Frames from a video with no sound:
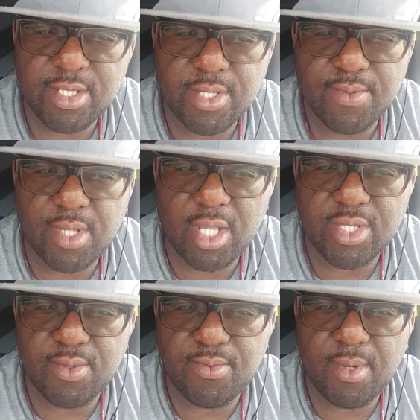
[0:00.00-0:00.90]
She was
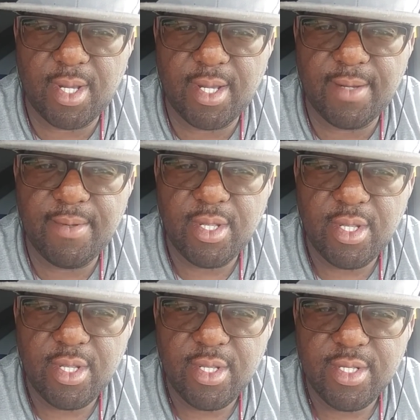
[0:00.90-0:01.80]
also
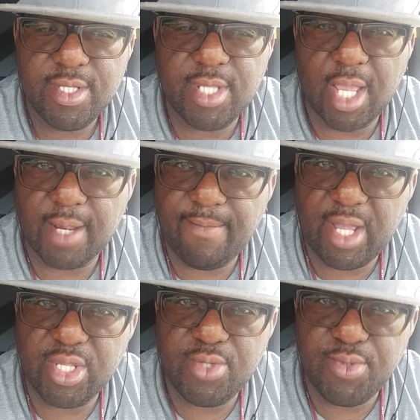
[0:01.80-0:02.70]
talking
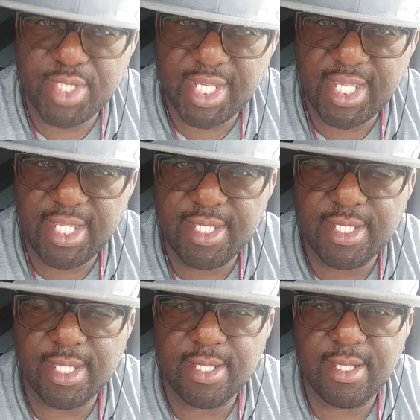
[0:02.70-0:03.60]
about hygiene
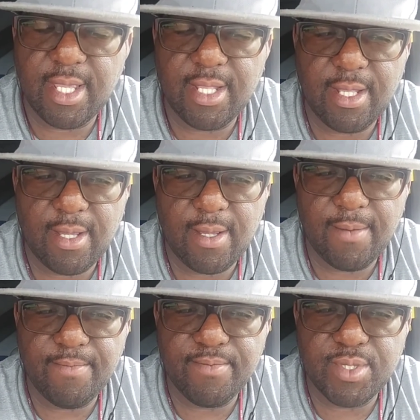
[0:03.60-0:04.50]
and
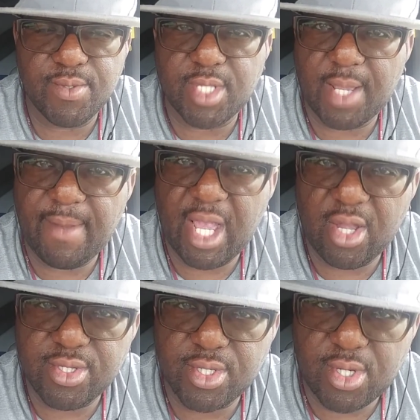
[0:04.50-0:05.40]
she was talking about
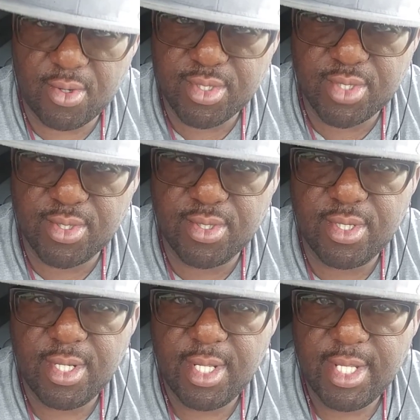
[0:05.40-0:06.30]
agriculture
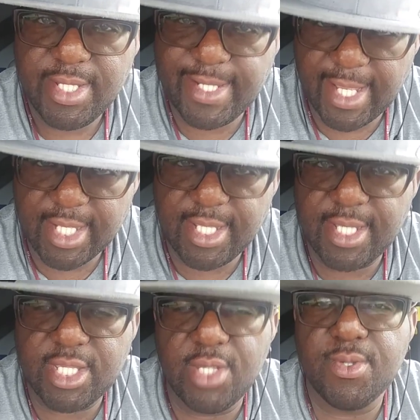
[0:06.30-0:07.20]

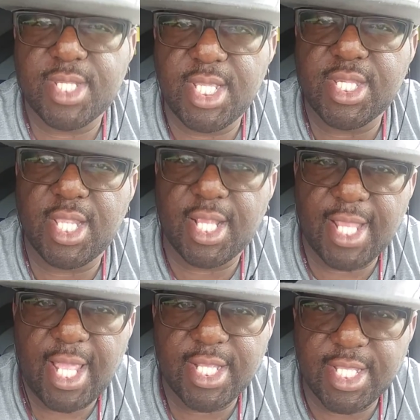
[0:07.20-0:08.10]
techniques. She was teaching a
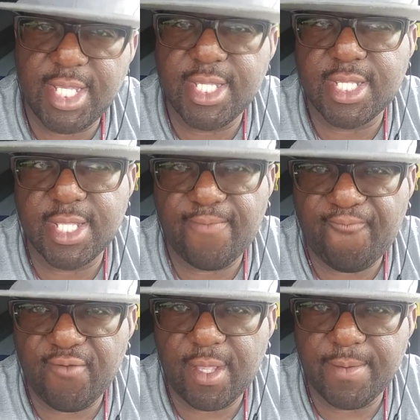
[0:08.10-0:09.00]
lot of things to
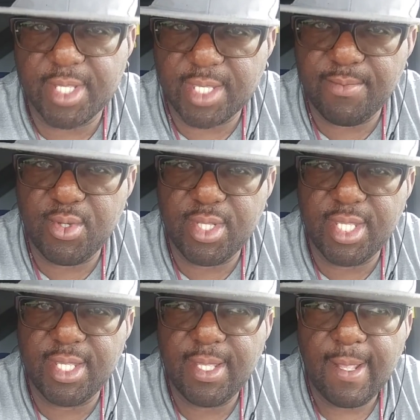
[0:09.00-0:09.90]
the community.